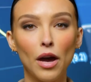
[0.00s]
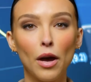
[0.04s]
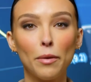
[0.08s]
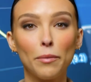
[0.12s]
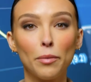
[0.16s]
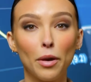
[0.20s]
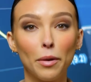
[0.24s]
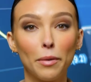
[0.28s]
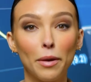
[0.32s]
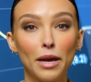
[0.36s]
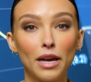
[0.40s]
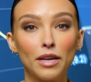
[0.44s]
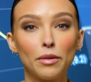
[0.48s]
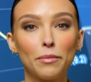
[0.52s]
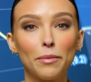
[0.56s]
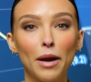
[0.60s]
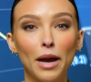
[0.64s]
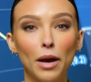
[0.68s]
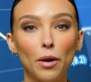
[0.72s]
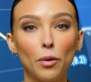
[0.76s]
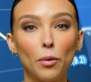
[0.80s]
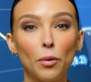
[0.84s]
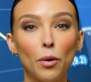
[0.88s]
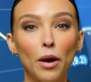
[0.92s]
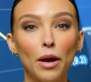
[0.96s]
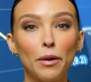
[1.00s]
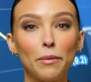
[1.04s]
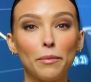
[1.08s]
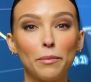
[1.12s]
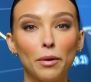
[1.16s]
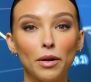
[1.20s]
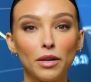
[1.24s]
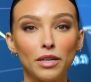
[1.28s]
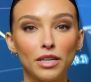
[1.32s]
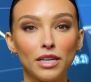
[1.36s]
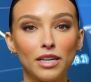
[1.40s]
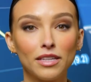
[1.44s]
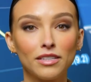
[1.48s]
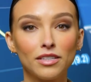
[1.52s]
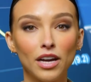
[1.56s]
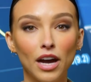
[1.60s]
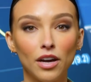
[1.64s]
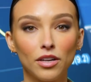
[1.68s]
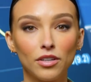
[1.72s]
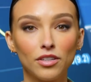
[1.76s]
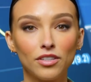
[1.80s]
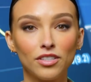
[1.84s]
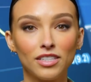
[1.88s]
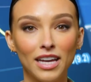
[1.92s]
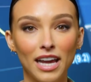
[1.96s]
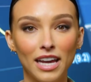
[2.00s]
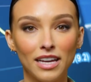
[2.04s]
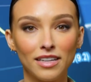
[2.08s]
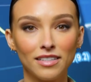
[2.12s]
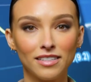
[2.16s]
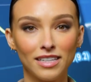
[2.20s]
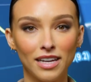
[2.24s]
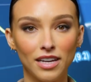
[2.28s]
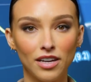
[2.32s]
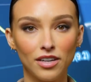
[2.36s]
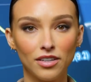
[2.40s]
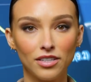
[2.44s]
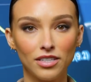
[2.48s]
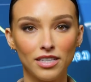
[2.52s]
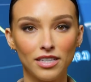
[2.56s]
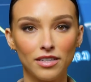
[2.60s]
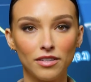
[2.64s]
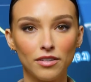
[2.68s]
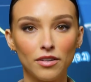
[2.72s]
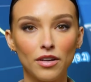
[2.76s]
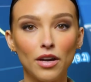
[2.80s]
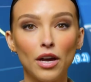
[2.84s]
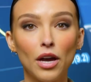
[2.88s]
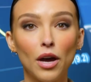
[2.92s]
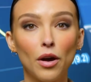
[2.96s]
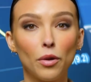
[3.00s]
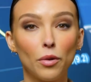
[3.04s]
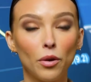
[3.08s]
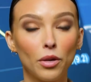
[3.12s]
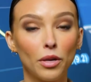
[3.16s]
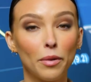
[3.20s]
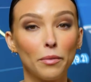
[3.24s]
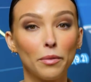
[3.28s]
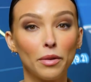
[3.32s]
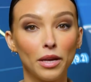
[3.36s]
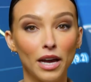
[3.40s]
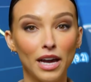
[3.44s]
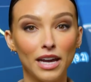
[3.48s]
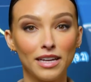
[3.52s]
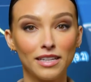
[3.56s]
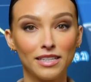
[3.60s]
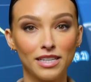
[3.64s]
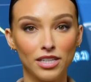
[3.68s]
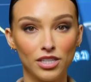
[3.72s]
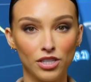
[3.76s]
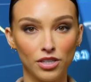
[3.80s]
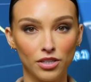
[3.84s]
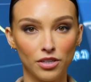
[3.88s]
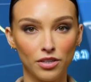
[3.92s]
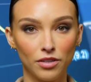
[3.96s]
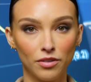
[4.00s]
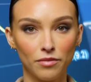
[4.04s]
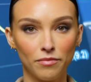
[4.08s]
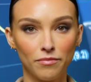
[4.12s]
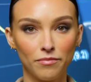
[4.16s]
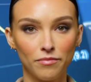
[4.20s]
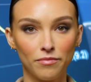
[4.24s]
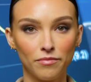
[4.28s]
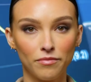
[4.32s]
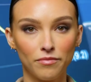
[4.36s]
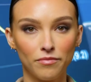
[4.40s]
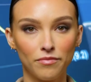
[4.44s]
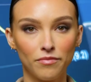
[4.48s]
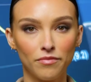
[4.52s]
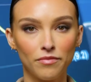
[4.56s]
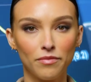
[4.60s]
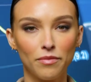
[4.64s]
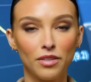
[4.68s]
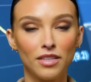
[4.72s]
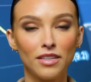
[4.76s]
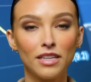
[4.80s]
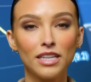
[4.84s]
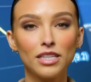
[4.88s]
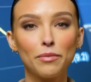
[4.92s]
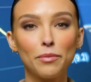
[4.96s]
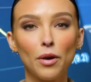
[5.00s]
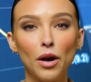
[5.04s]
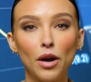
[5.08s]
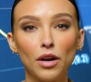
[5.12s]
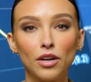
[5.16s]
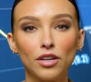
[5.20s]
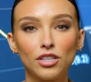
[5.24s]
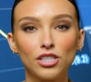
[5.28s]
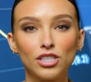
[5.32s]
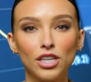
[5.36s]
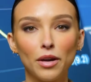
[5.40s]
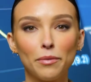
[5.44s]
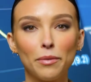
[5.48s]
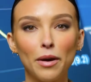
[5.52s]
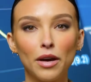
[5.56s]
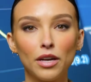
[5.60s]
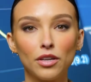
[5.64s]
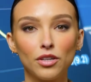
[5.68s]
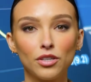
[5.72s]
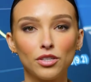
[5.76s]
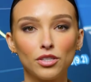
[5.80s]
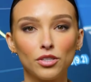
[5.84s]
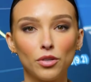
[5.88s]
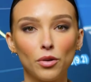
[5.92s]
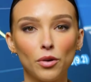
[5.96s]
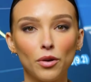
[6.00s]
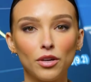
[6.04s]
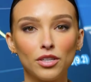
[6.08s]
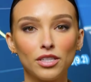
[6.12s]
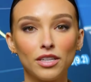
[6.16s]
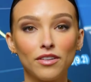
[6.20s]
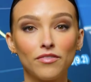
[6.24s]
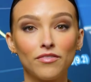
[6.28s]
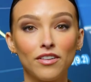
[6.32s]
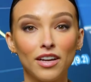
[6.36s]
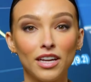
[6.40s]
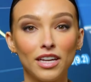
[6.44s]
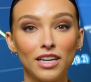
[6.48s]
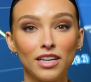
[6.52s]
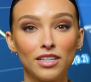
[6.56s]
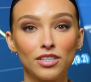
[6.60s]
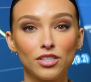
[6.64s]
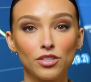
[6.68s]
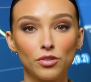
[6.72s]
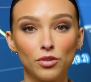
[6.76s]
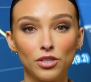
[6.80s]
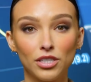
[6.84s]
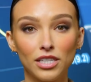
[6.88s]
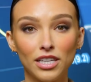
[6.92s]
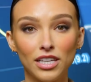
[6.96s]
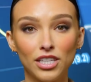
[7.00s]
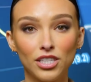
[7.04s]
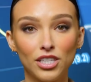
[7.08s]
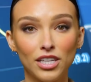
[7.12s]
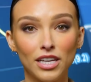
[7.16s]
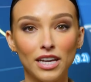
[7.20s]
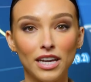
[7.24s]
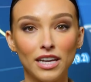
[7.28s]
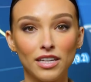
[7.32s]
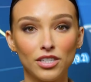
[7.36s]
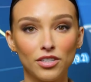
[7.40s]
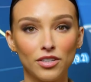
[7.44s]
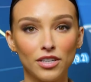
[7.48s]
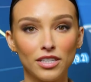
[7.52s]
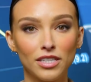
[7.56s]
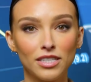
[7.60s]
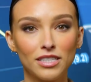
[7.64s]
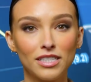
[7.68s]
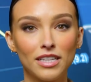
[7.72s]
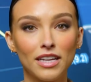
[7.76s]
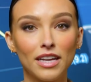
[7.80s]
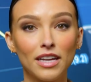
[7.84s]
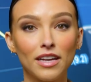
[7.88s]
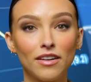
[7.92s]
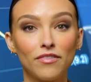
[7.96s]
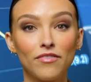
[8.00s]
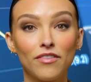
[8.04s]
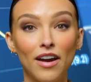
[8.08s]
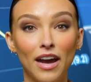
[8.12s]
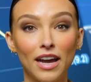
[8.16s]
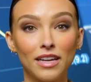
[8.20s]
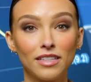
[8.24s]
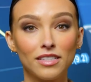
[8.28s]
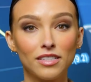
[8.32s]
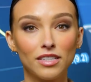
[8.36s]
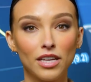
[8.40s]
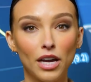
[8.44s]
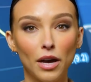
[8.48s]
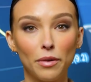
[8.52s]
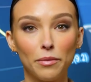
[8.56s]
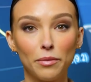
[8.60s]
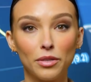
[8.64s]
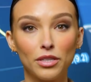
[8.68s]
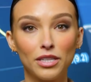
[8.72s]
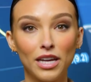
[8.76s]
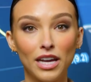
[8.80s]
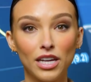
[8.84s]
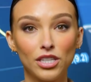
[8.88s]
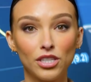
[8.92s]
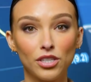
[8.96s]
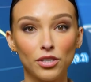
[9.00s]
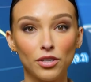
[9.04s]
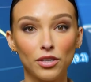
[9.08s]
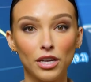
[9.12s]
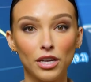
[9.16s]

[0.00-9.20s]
propelled by a $1 billion data center deal with Applied Digital. This partnership underscores NVIDIA's strategic interests in advanced computational